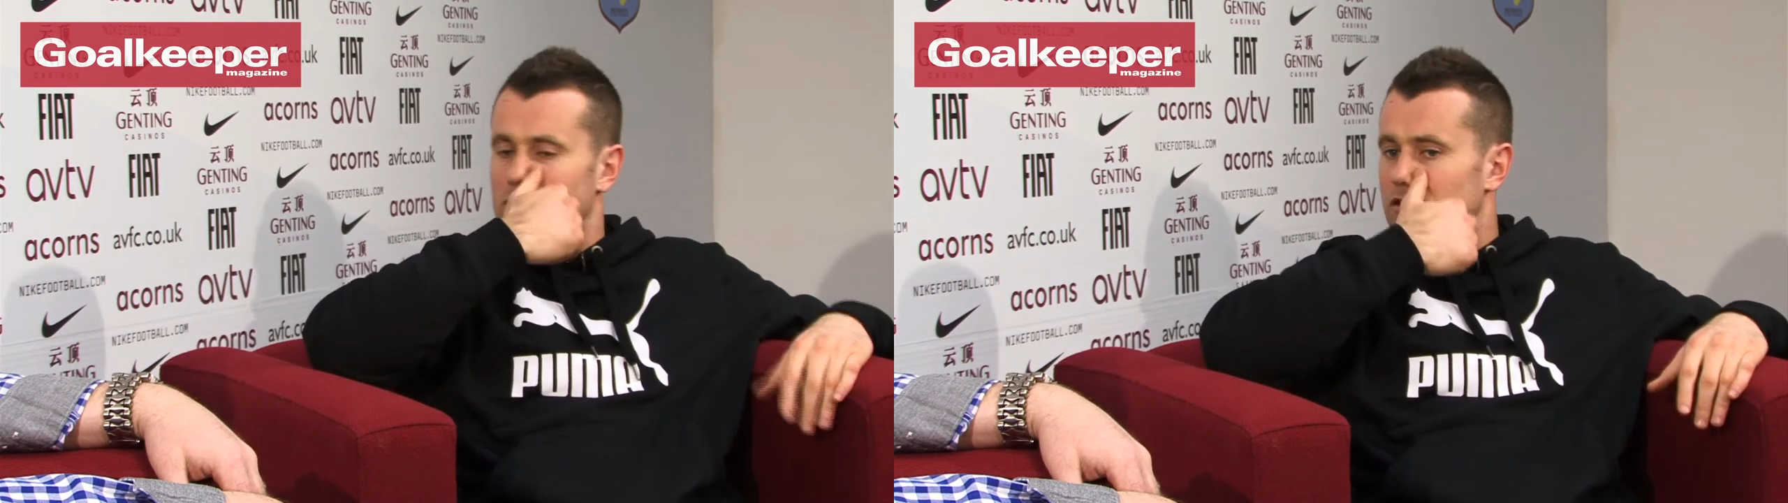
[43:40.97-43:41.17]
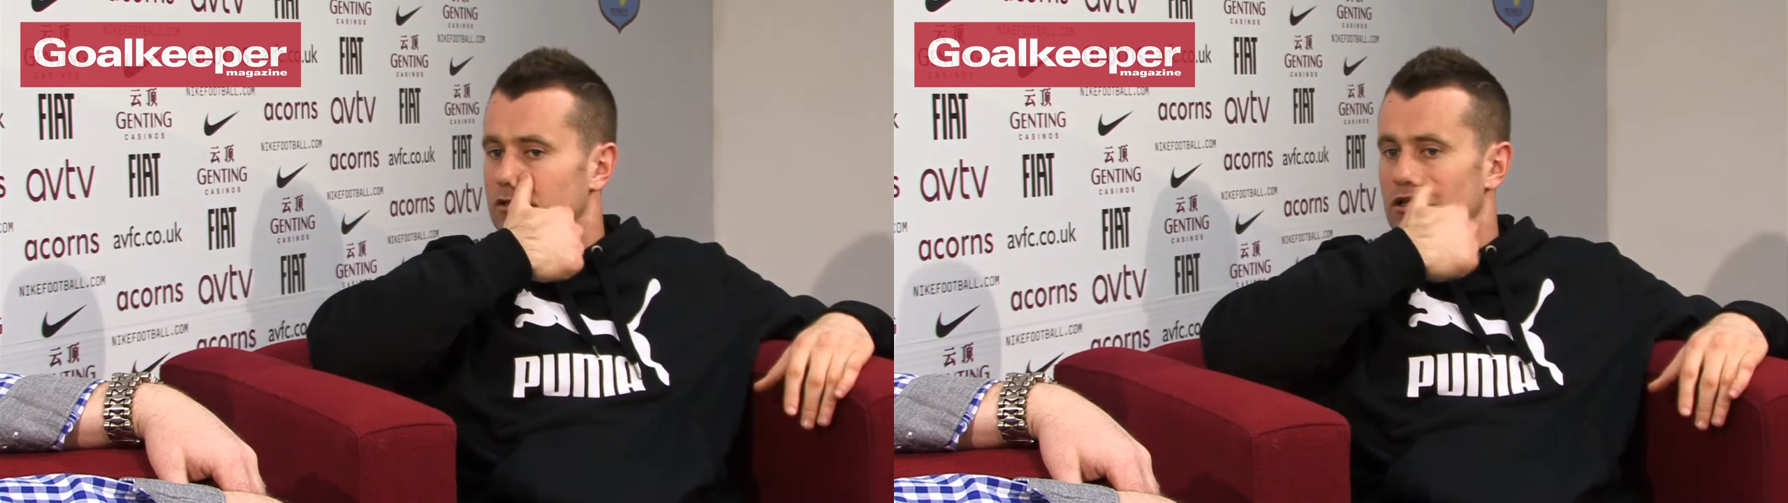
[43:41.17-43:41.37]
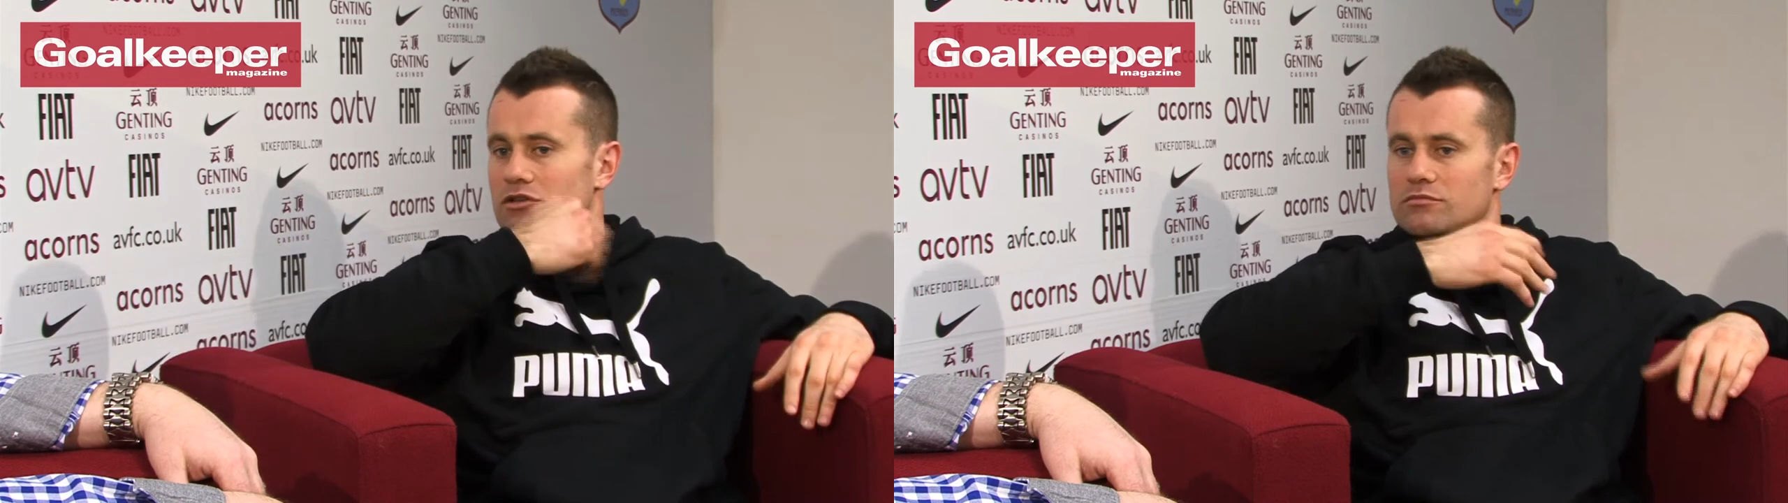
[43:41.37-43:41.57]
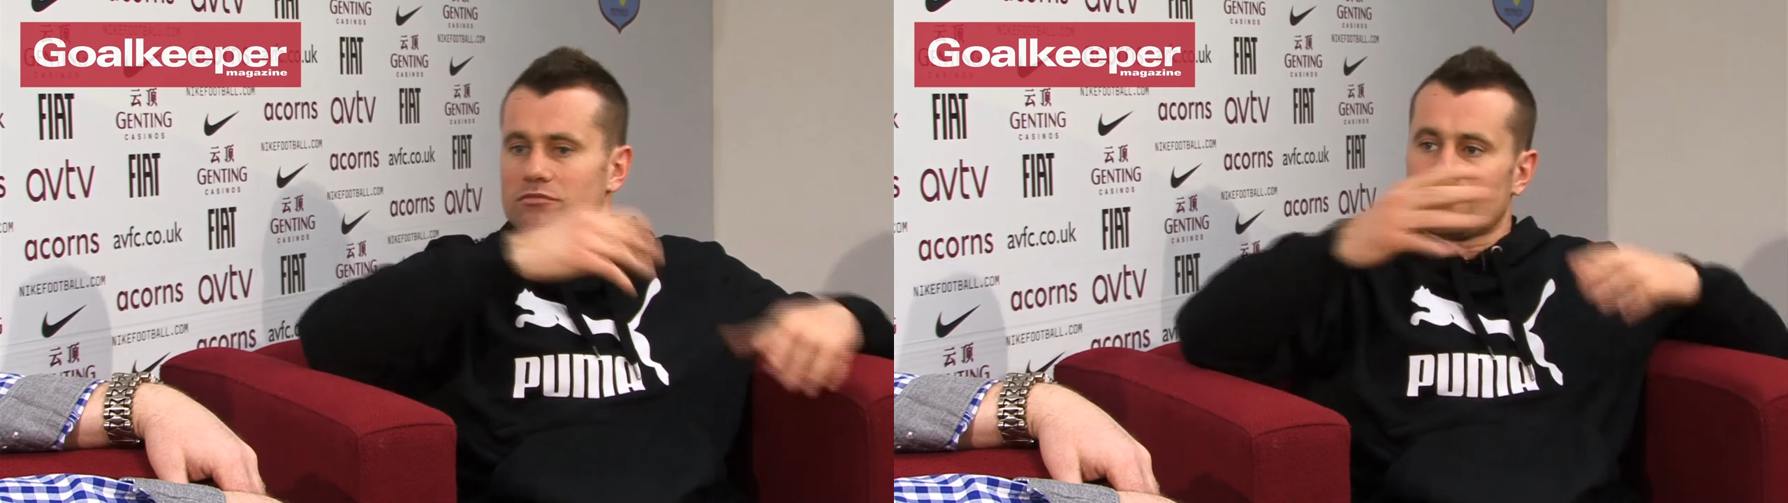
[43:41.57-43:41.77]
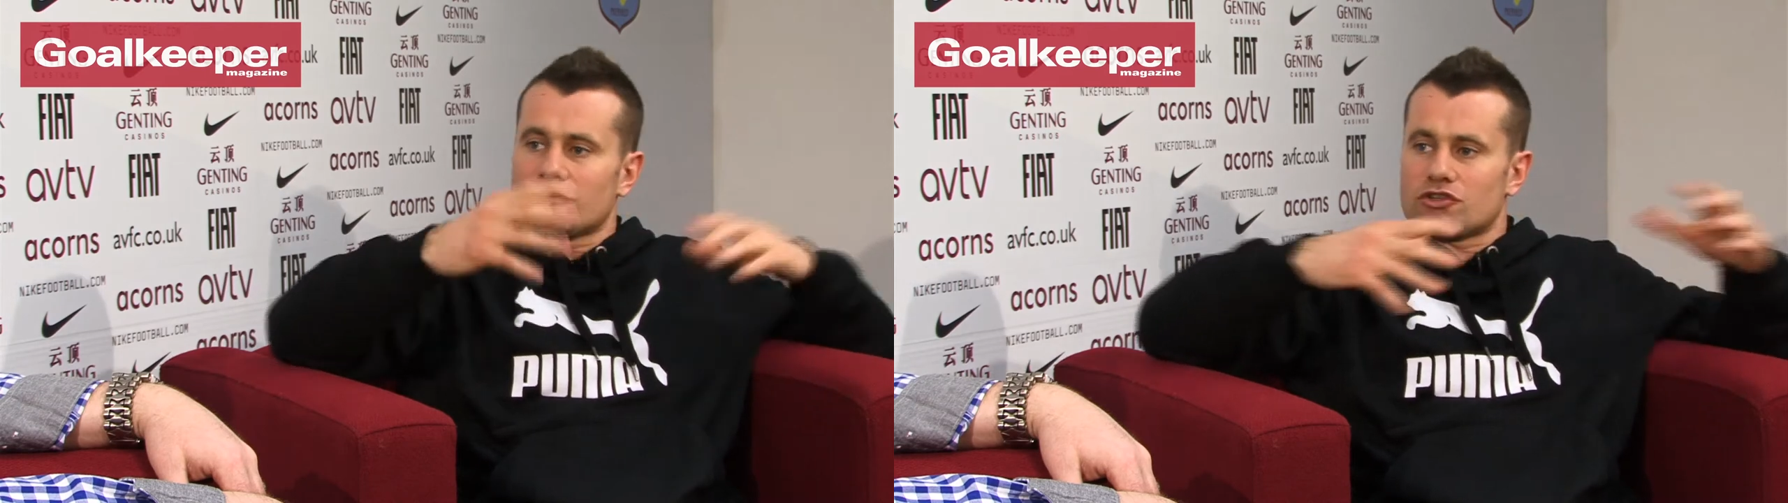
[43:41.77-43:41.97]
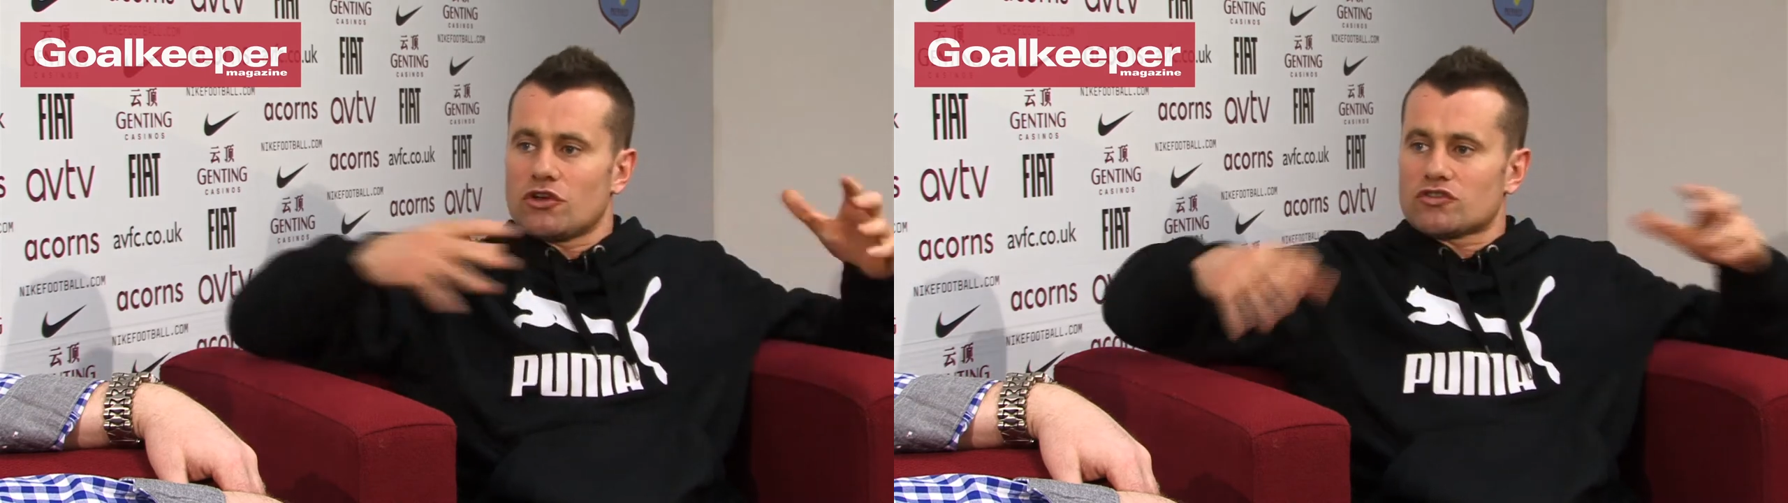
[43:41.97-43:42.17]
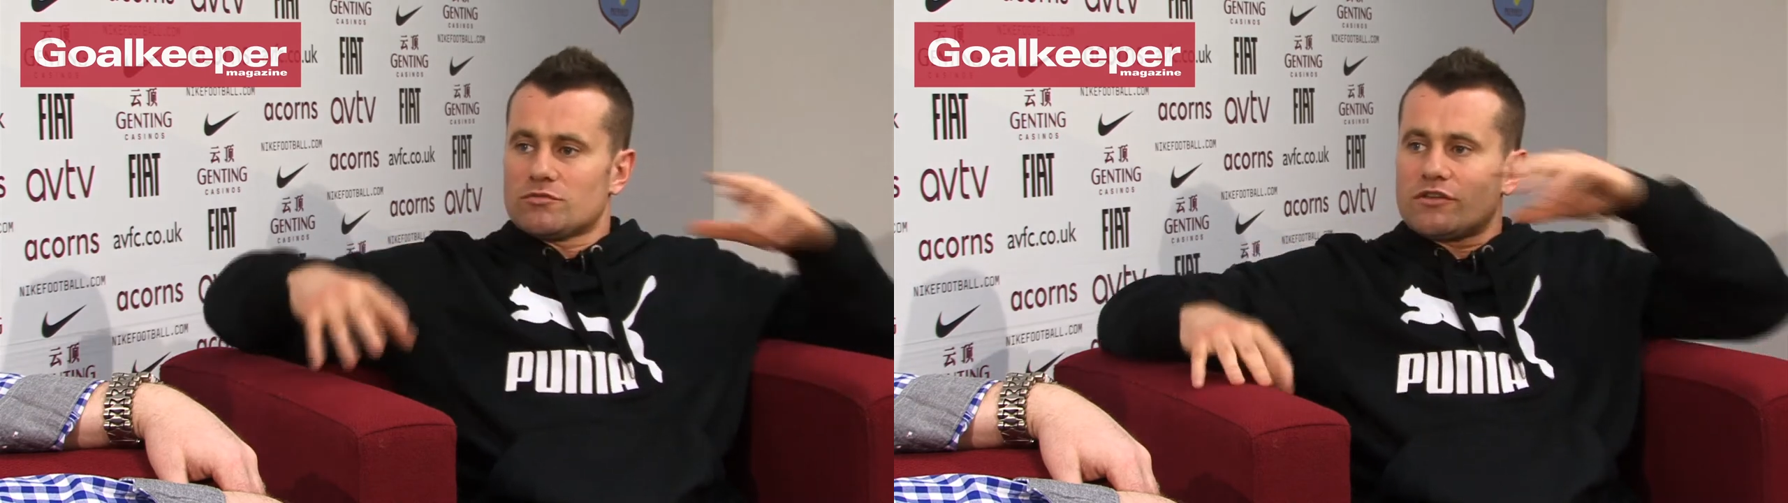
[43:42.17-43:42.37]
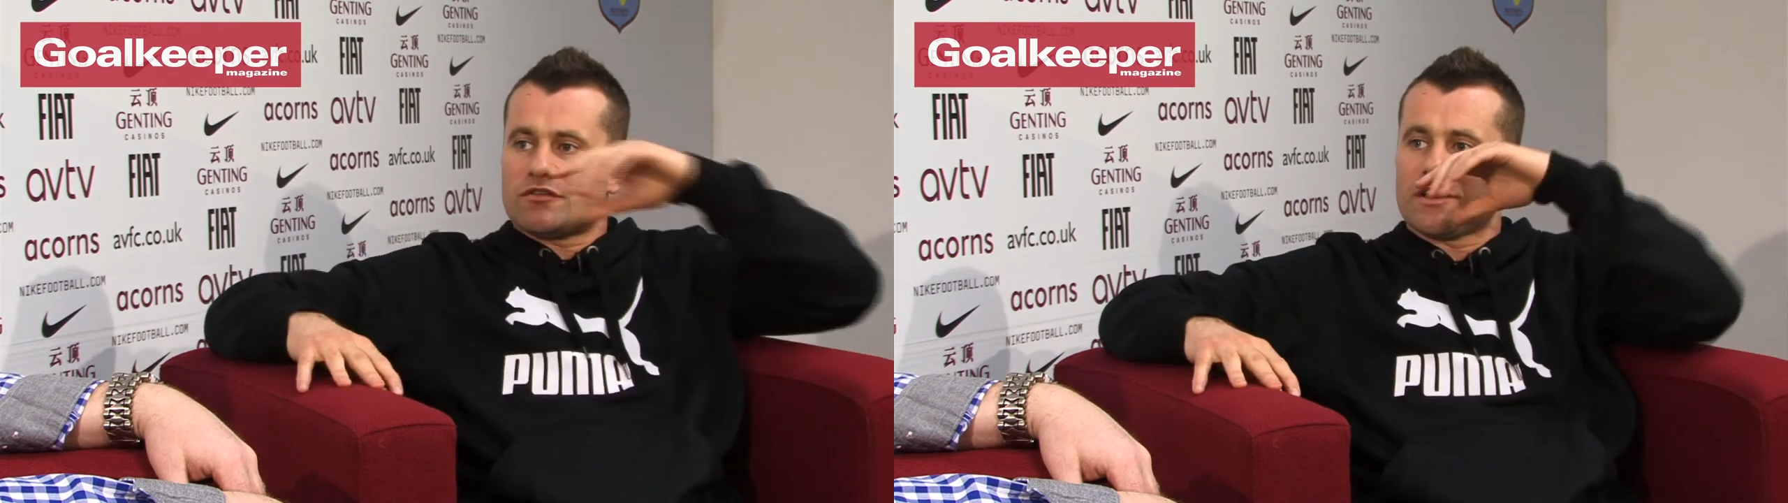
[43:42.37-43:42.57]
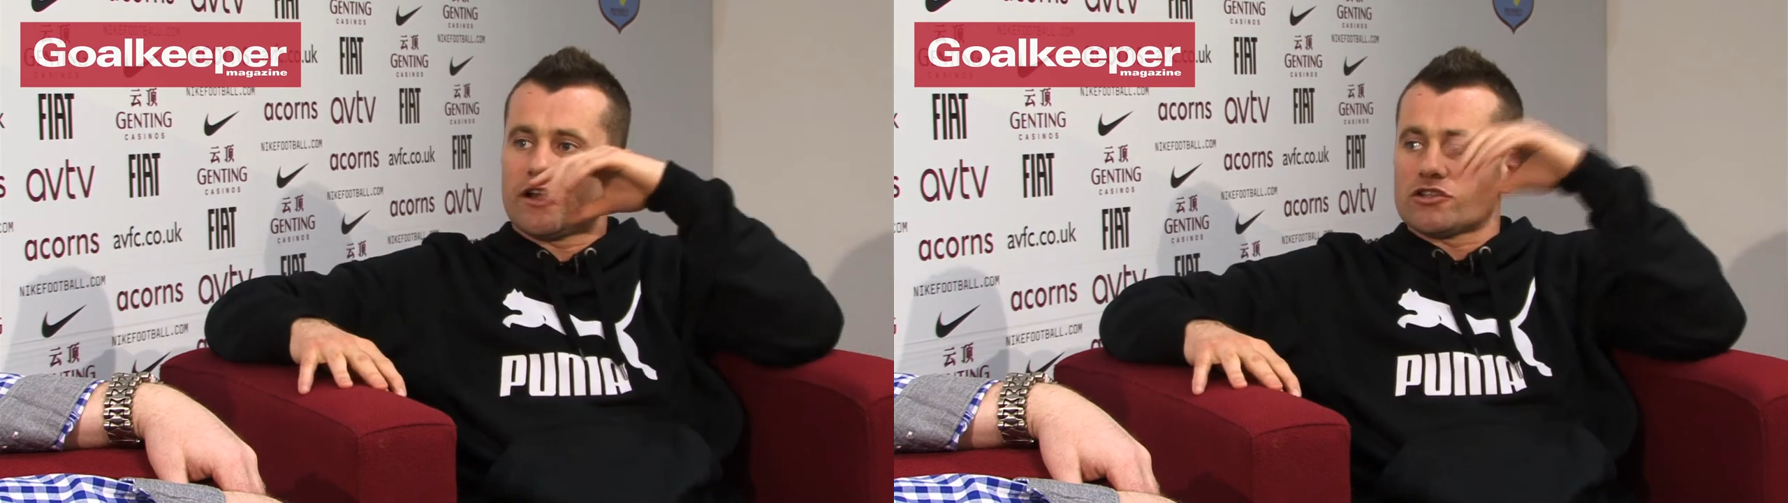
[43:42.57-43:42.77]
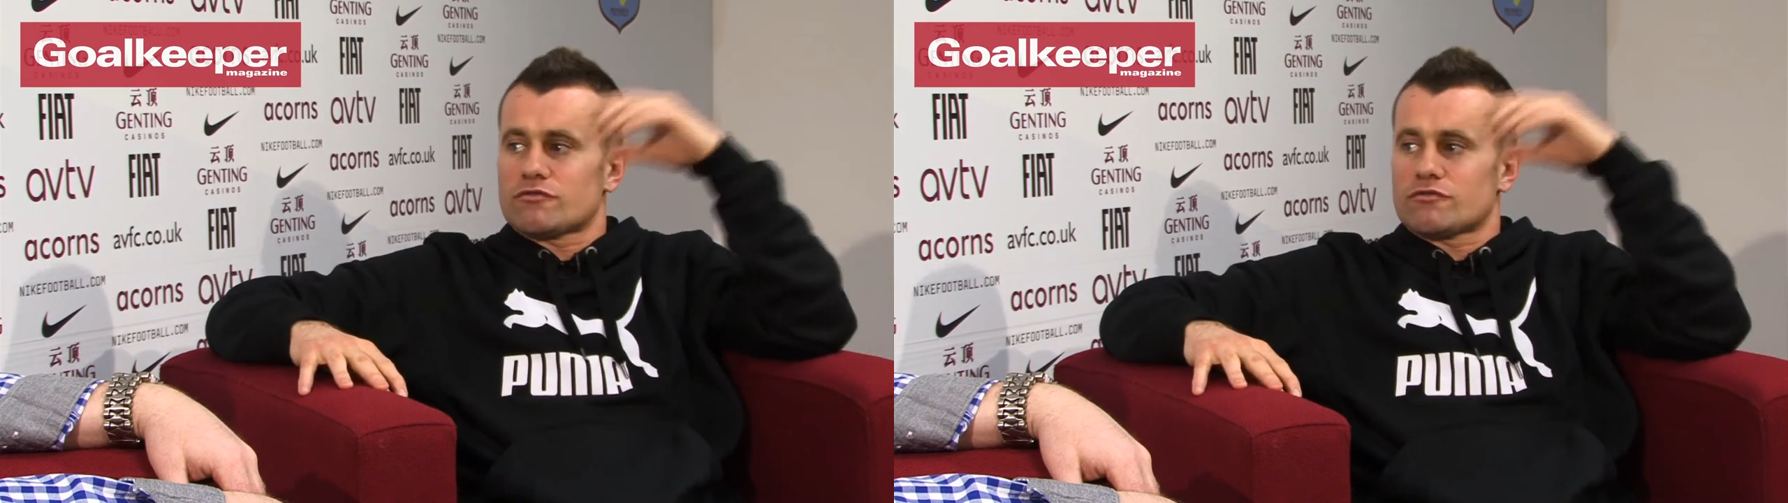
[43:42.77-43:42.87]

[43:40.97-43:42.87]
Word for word: and, and different shots from different angles.